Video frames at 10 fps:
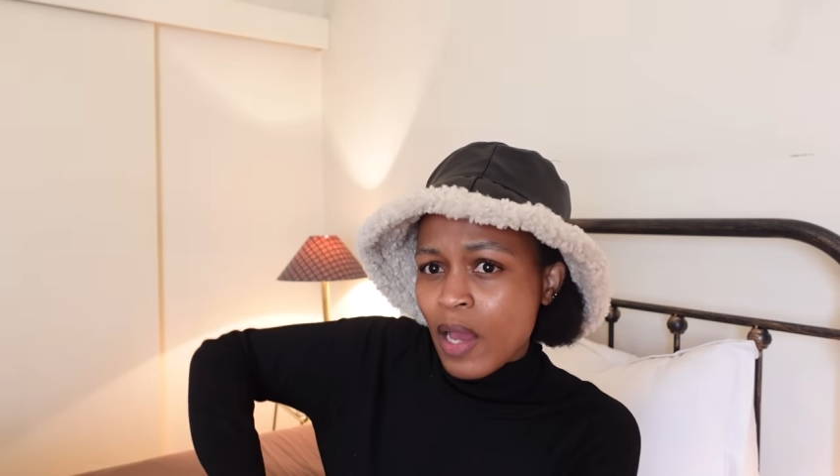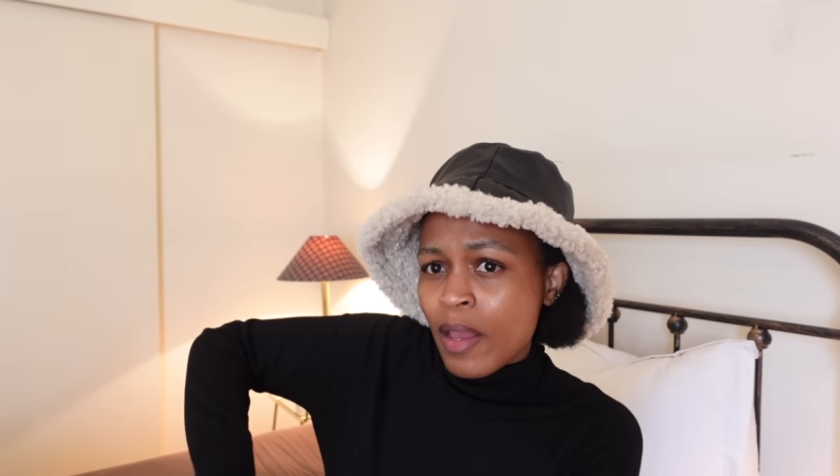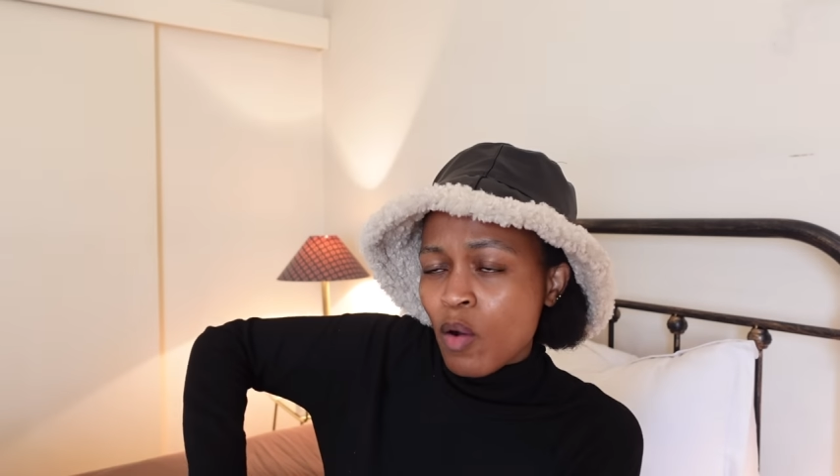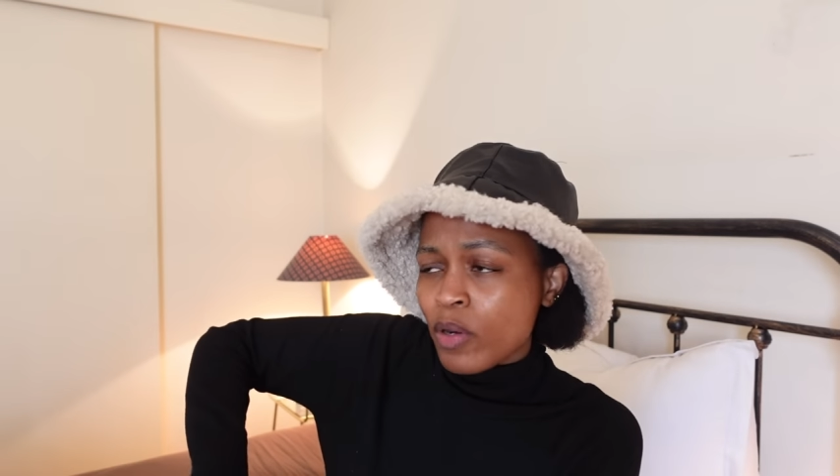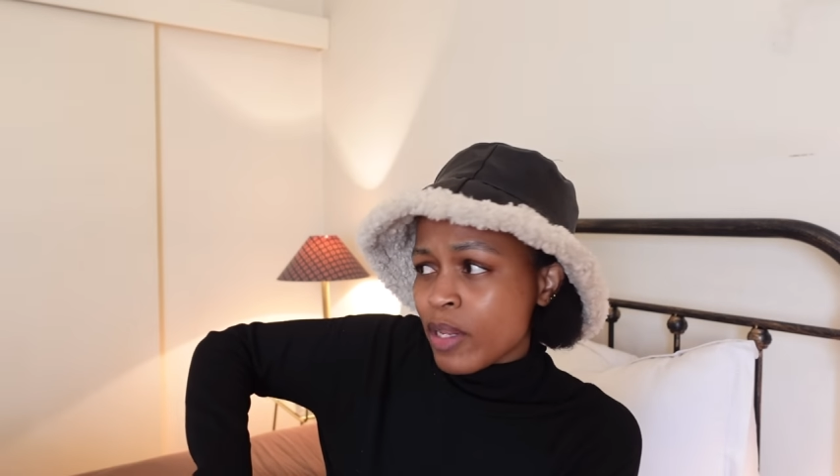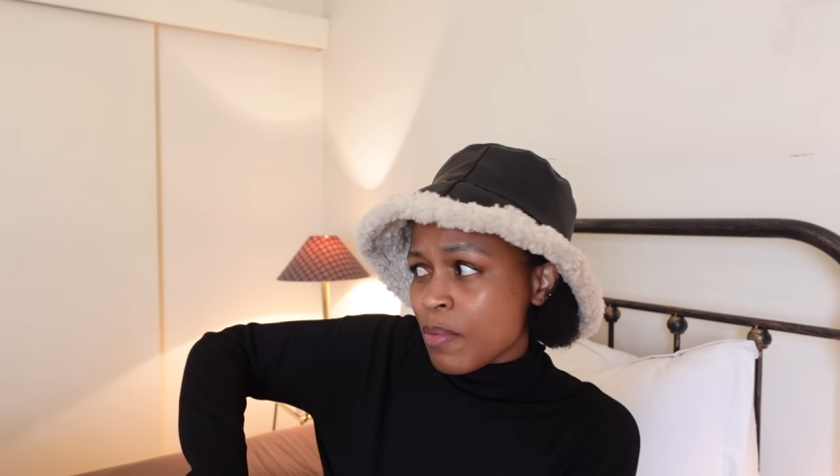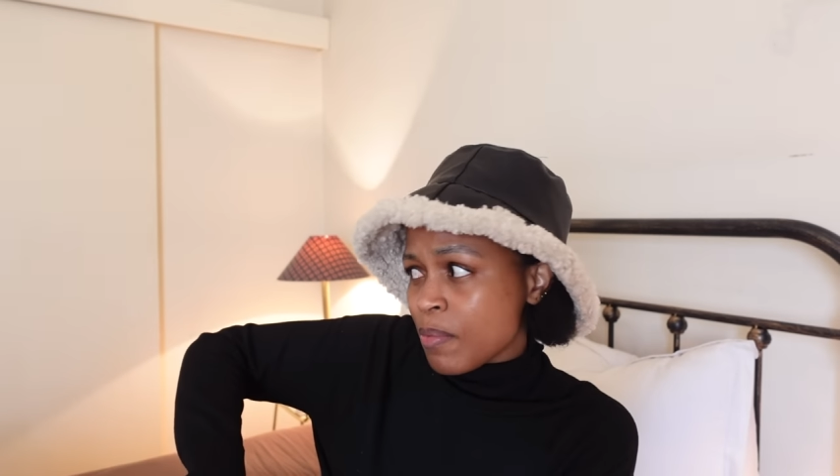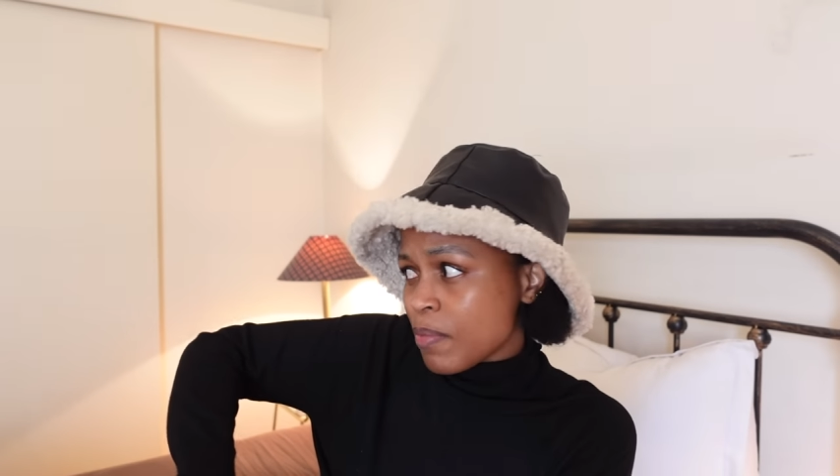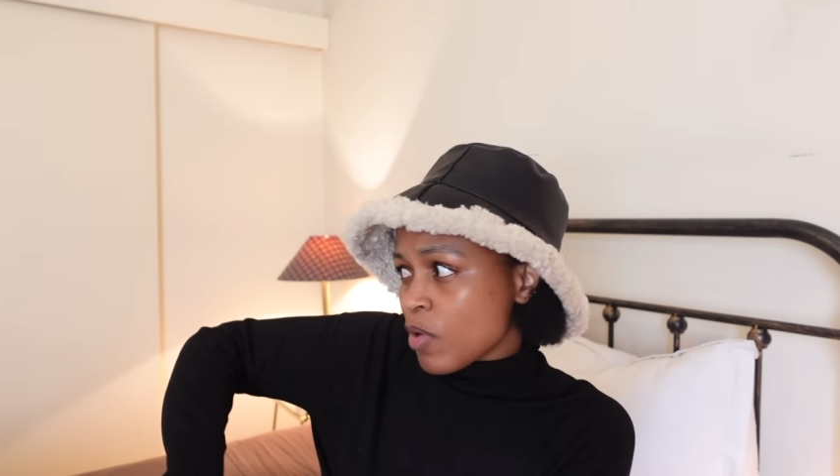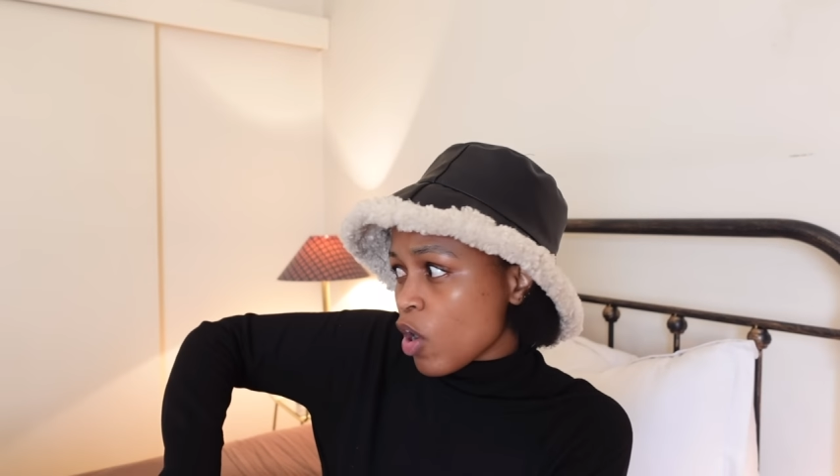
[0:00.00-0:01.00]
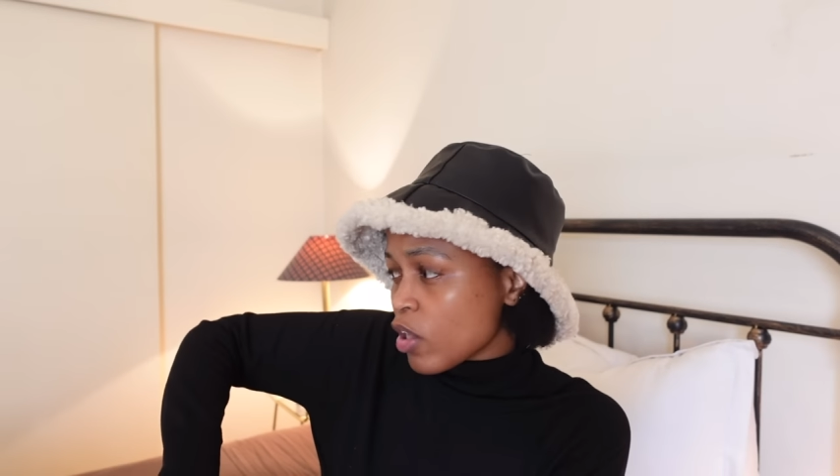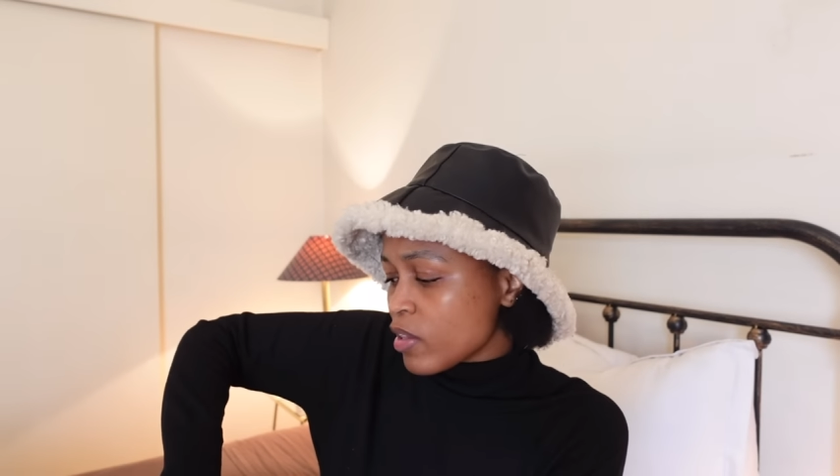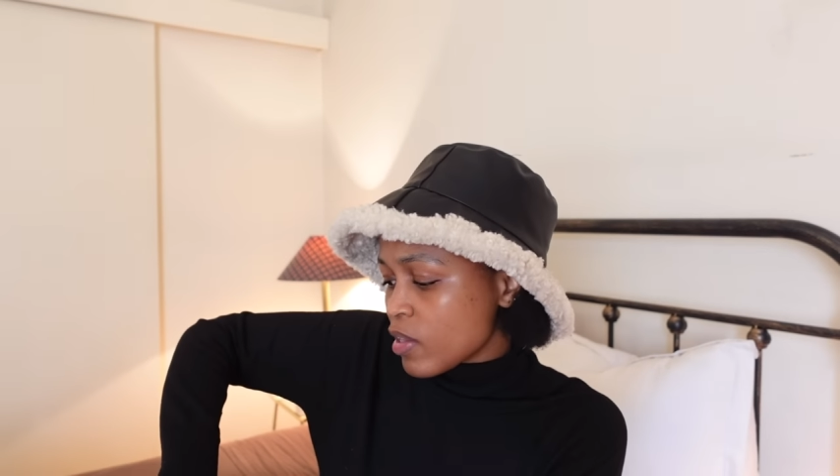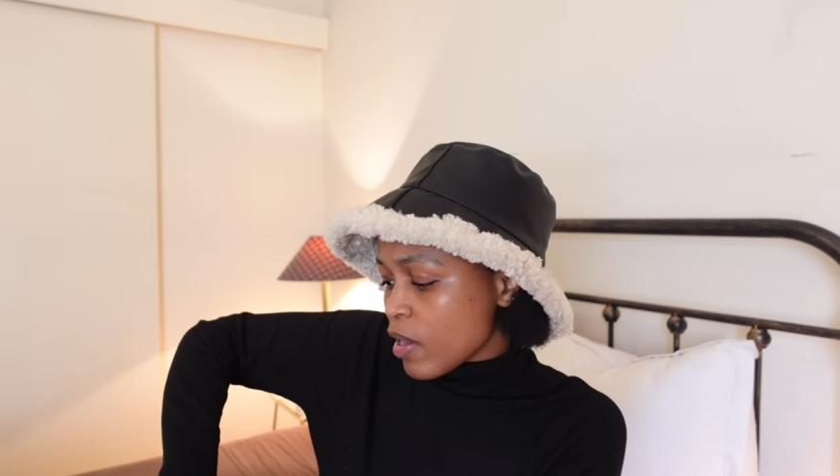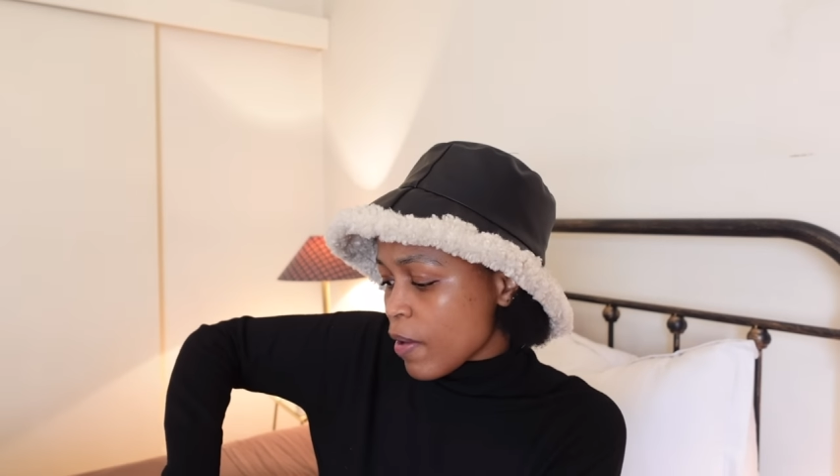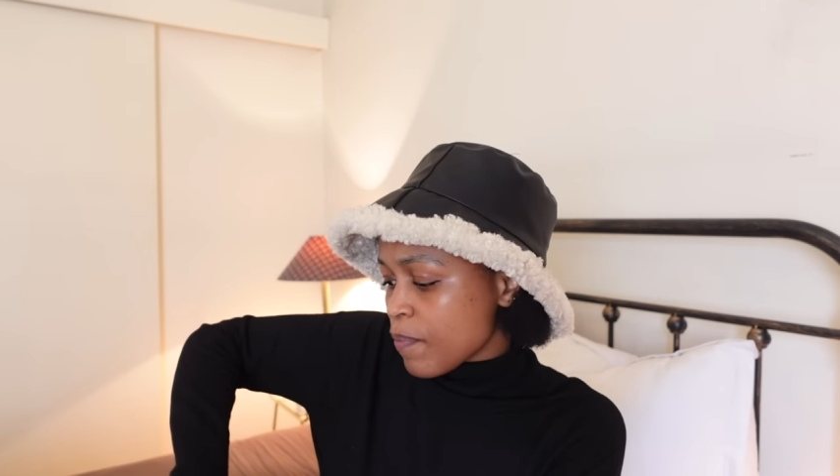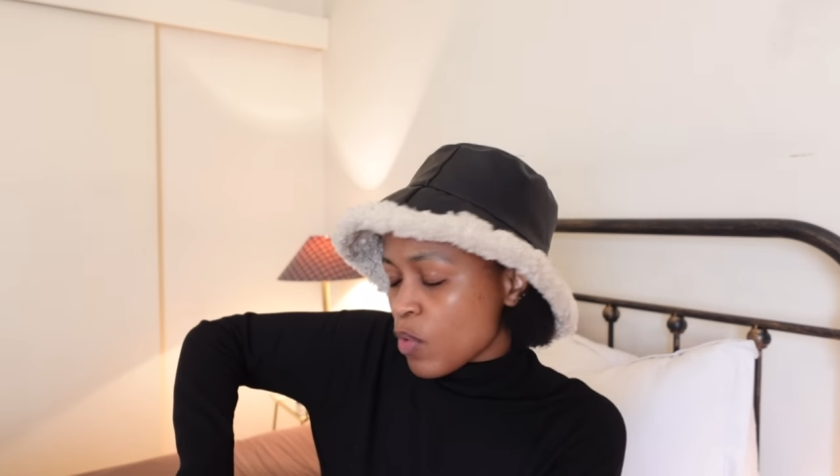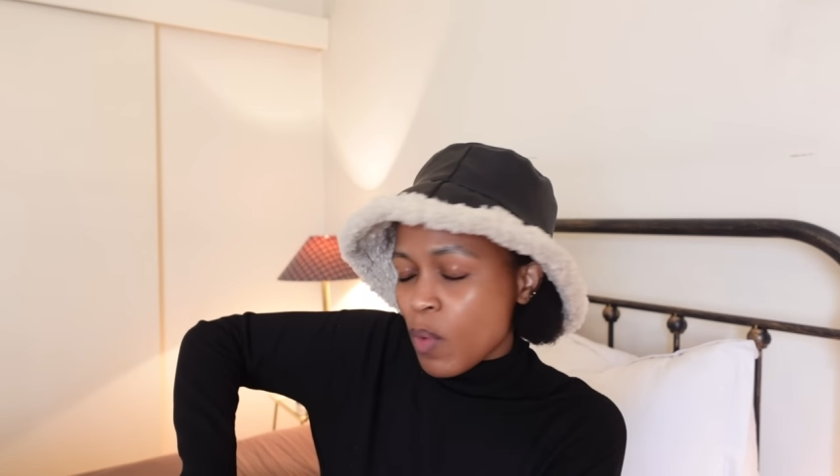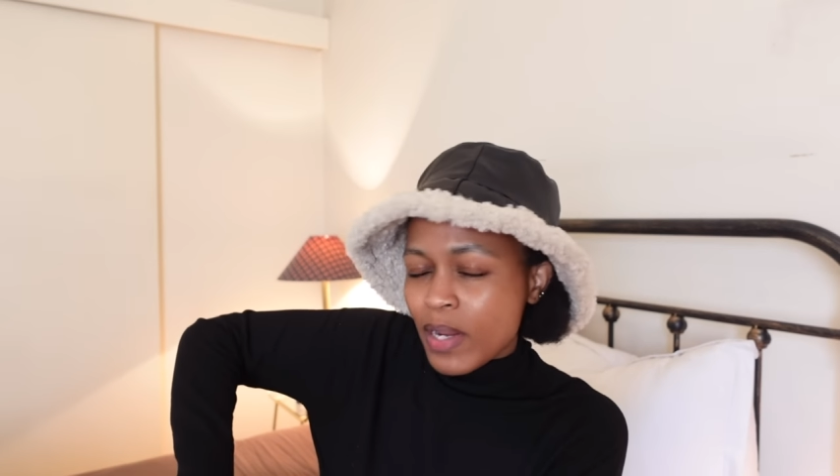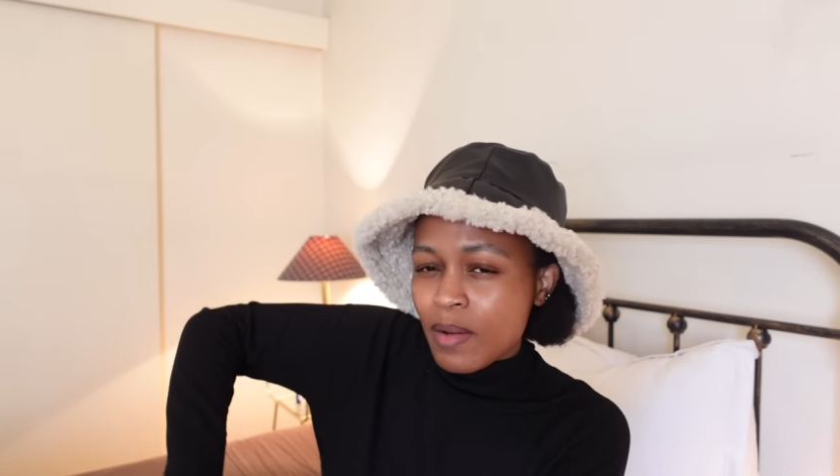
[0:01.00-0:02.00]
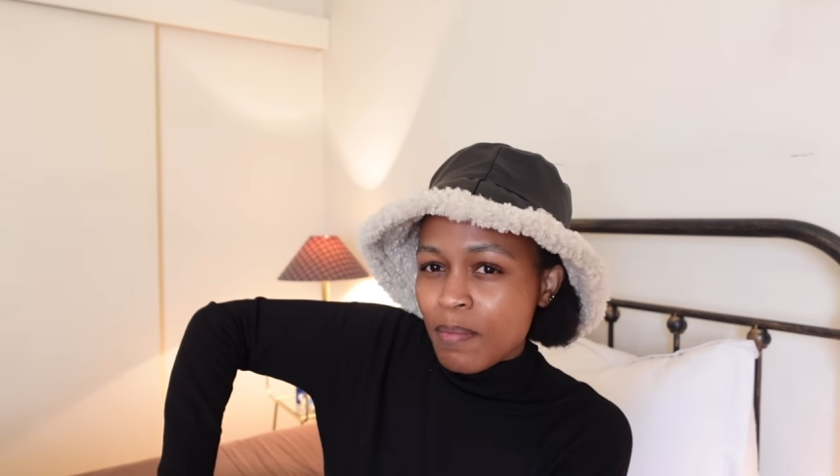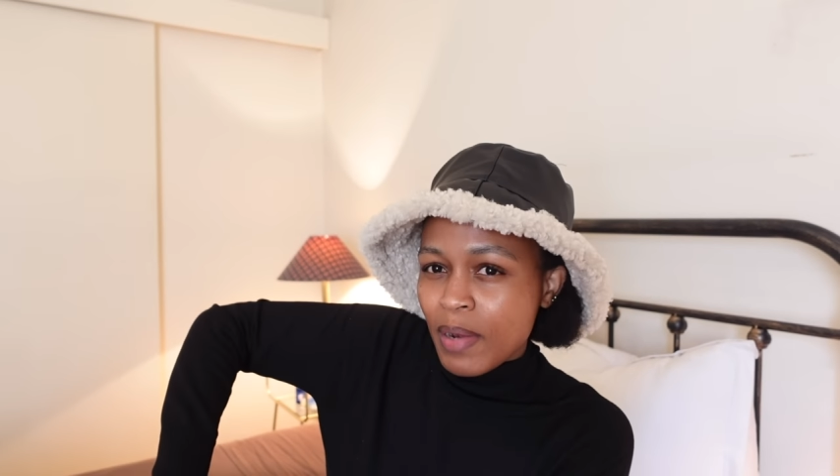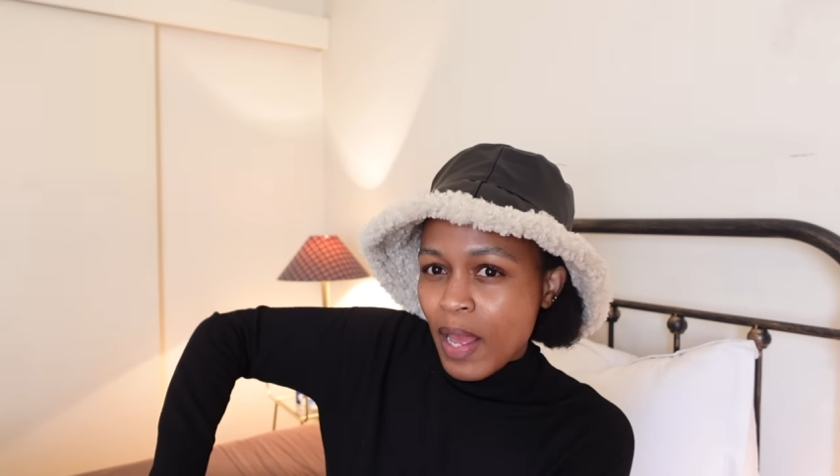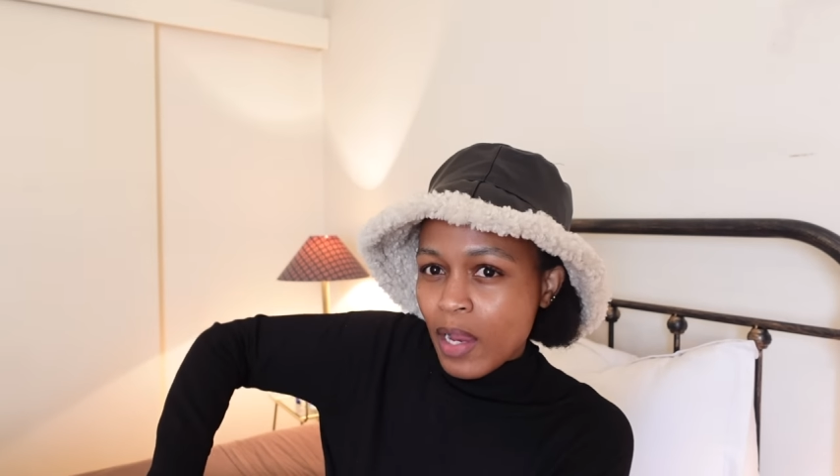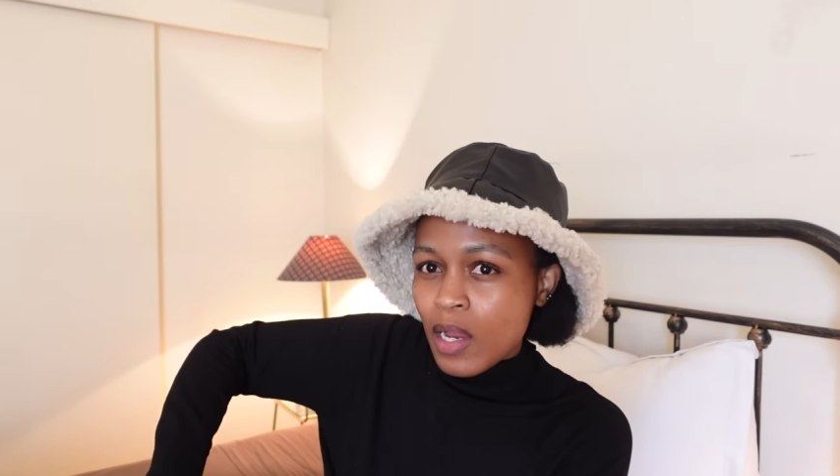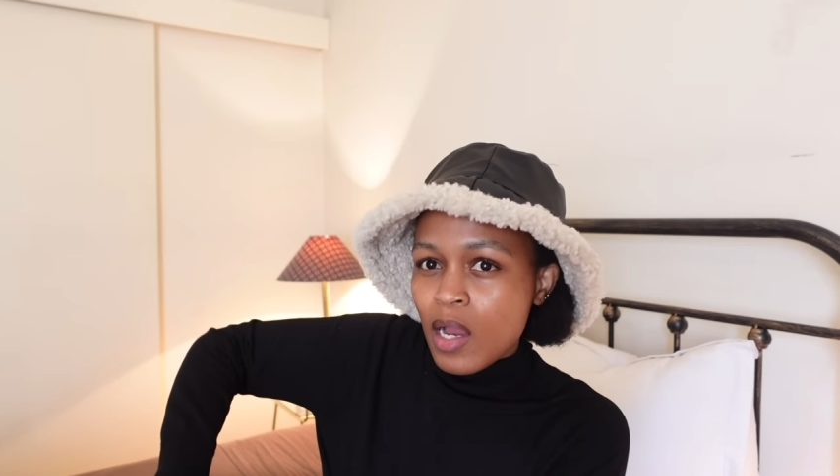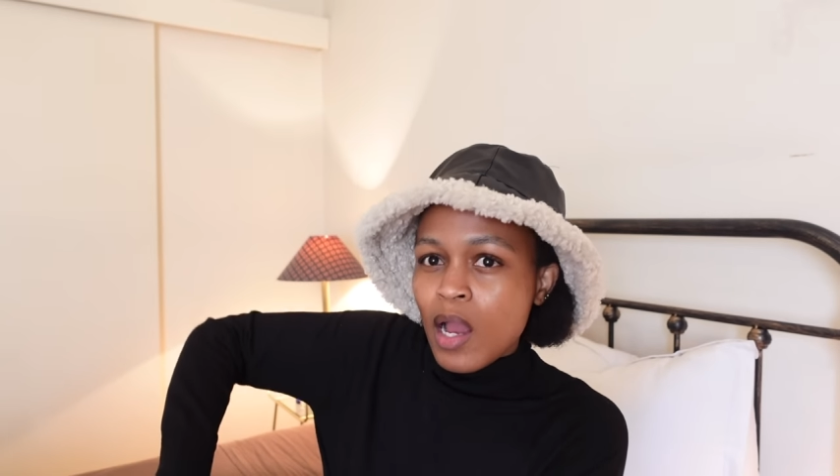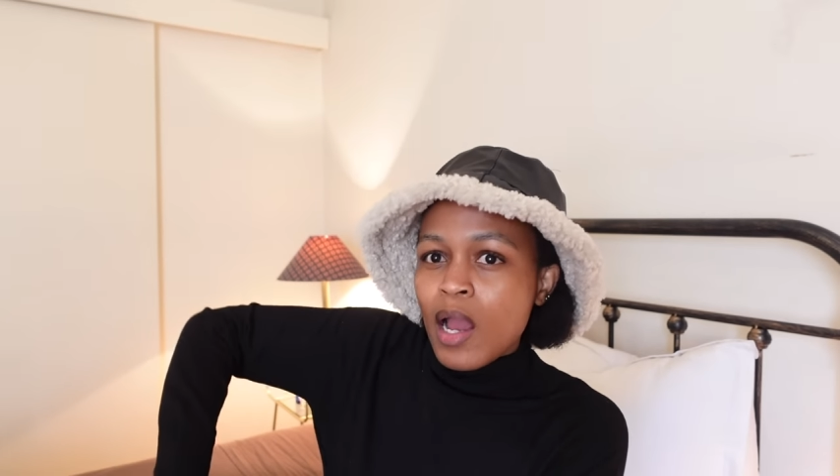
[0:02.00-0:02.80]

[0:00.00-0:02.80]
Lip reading: I only got the one in black.